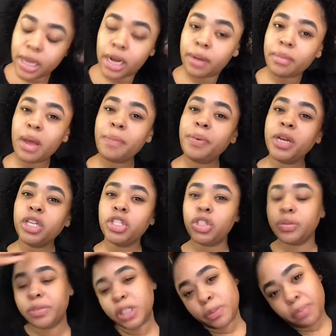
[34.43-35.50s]
And I'm not putting
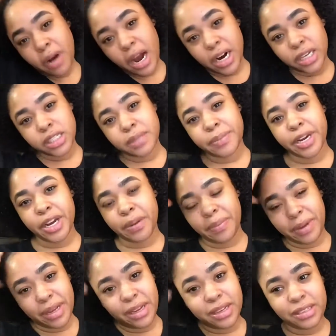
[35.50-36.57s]
too much product in my hair
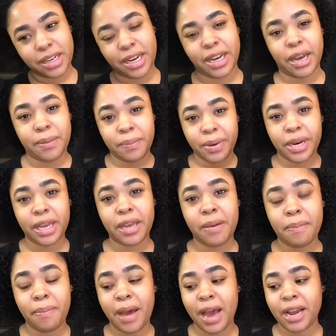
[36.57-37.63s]
because I am putting
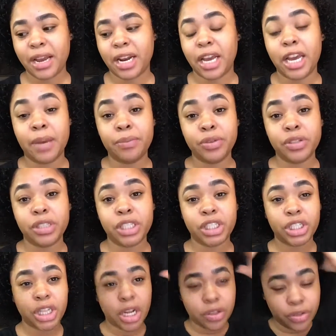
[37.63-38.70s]
it back and I am using
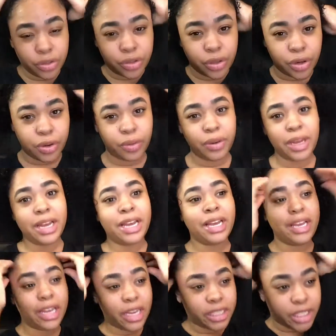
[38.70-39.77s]
gel. So
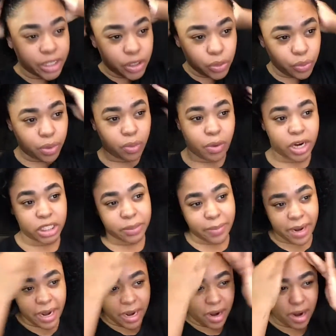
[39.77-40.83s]
in case I do want to wash
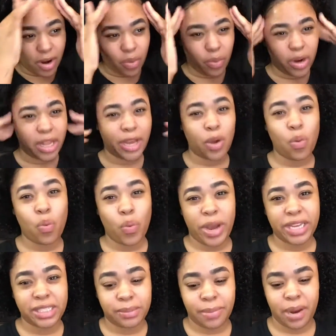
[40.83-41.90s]
my hair, I don't want to like
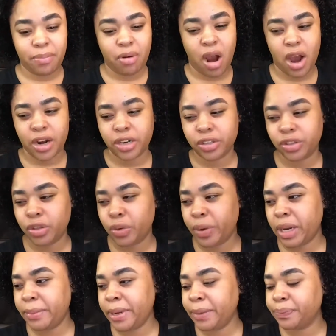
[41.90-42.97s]
waste my product, you know
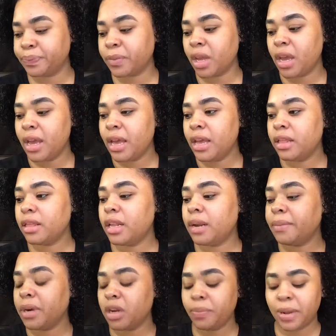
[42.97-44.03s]
what I mean? Then
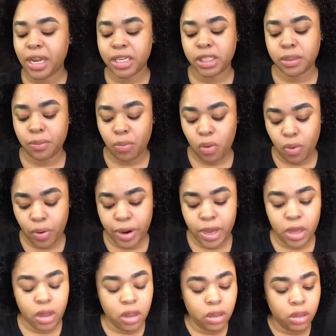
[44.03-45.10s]
I'm going to apply some
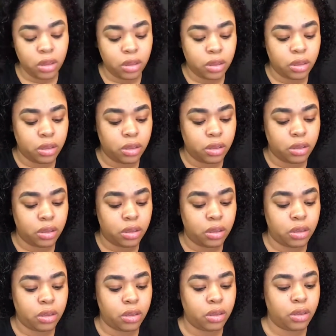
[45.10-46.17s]
oil.
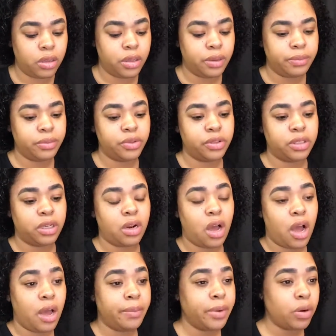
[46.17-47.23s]
I'm using
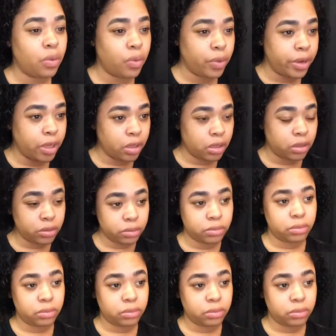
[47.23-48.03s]
almond oil.